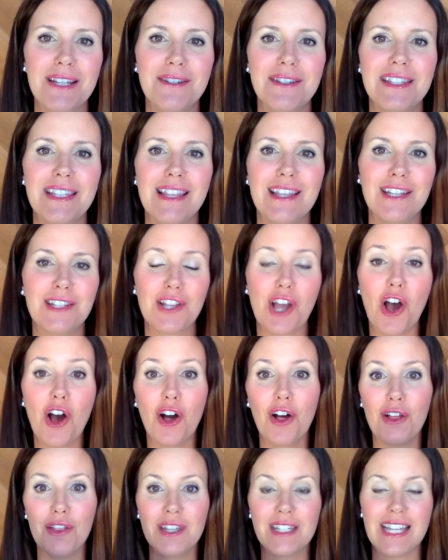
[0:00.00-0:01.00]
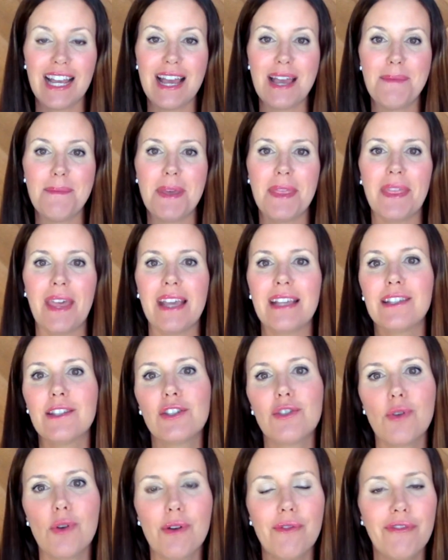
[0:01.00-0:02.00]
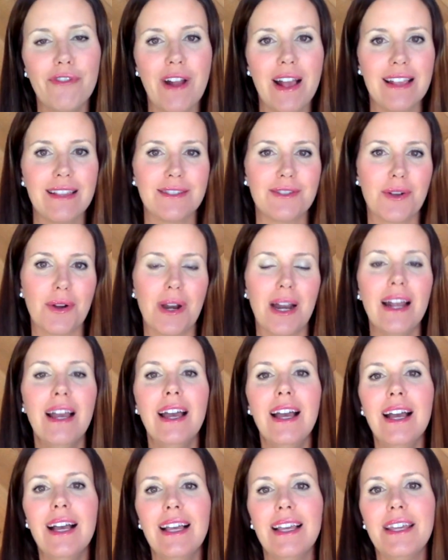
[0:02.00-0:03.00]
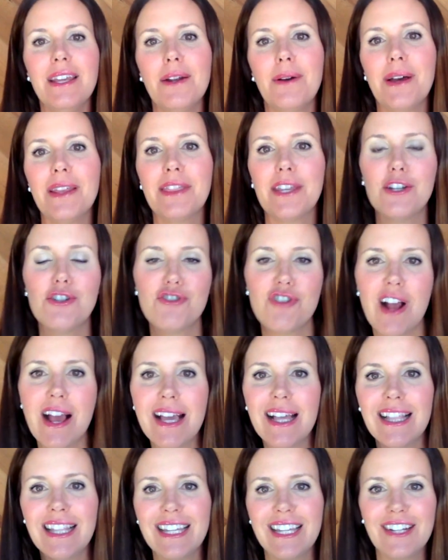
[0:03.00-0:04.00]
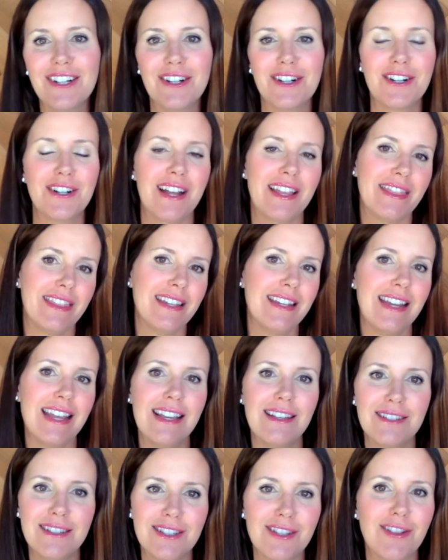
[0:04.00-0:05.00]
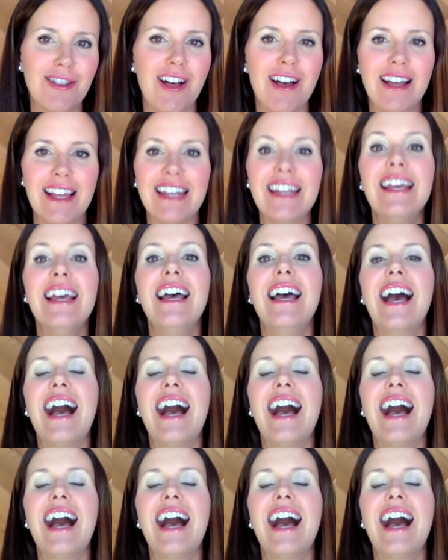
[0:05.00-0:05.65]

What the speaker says: You'll see this all the time in like storefronts or, at the dry cleaner or at the nail salon.